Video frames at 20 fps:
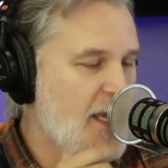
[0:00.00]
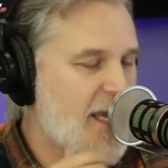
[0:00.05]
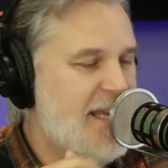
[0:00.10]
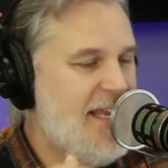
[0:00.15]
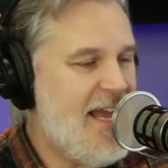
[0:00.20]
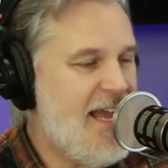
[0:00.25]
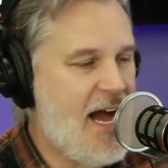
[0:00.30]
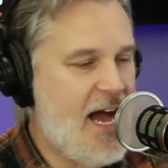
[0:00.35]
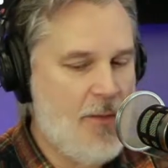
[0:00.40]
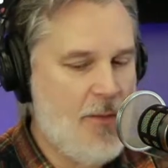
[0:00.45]

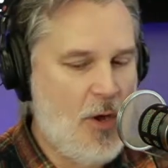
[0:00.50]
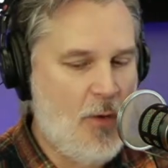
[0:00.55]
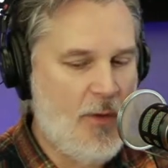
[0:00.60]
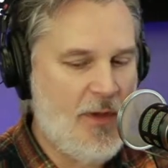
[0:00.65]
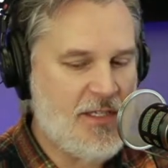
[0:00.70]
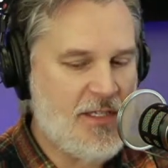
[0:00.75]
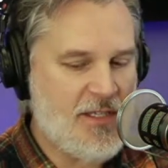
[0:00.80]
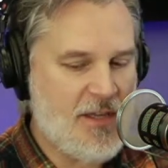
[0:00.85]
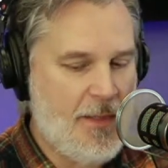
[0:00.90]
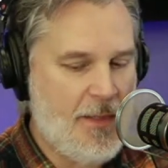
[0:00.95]
Yeah, I'm
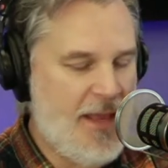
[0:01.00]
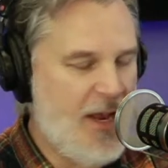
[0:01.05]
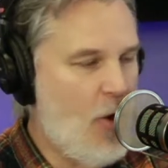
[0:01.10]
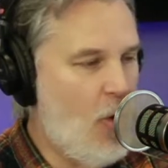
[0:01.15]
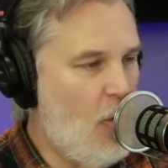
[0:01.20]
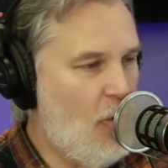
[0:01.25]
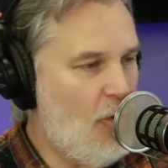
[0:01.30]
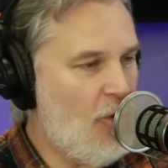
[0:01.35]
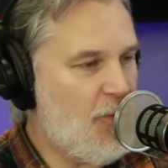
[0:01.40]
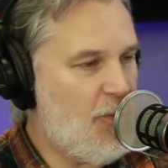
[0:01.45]
always the
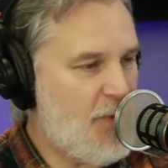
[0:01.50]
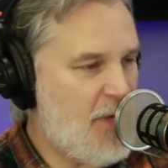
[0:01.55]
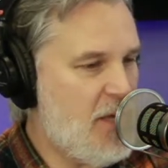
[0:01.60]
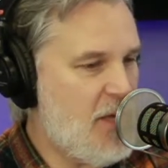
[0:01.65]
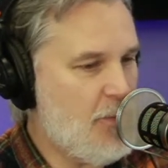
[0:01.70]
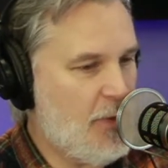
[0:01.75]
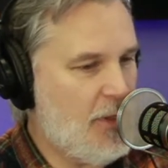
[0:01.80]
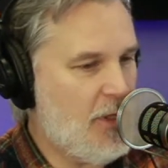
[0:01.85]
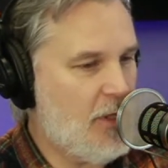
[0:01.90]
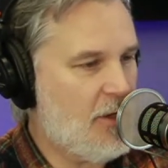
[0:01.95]
old
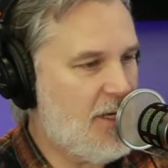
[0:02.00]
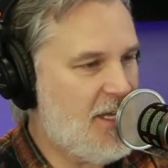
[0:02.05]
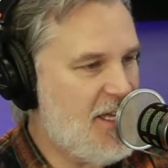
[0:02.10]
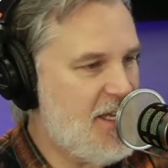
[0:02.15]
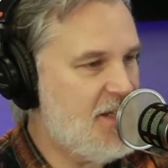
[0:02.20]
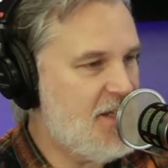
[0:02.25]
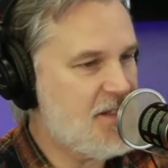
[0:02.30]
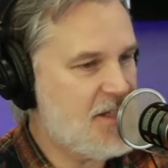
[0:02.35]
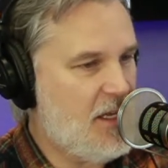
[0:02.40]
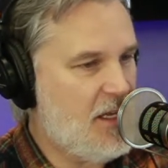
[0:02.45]
people are
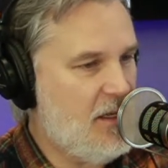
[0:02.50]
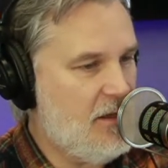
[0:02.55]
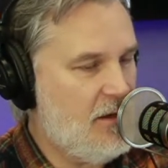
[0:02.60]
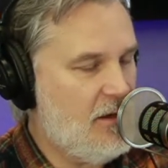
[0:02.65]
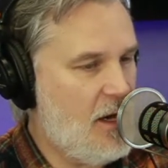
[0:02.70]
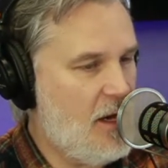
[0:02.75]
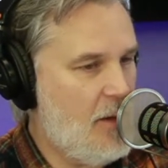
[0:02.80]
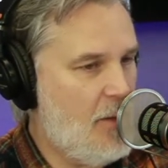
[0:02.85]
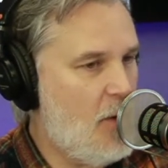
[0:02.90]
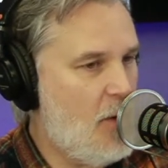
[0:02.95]
easy.
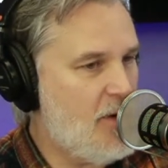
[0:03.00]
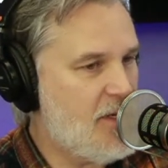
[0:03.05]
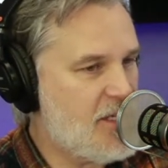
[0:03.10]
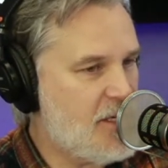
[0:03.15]
Mm. I'm mm-hmm. always yeah,